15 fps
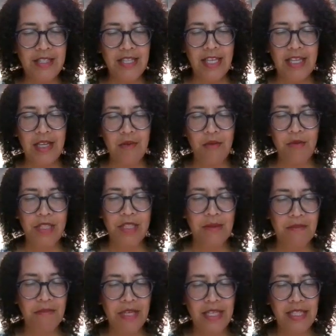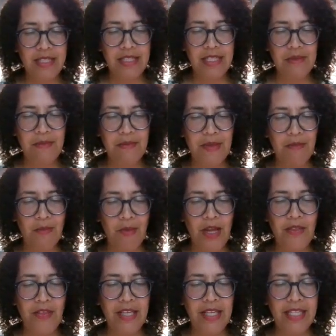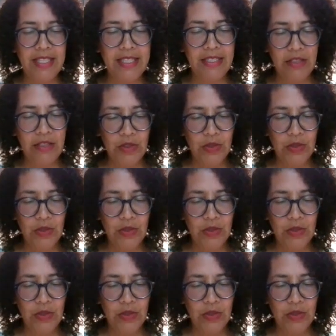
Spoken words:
take a really big deep breath in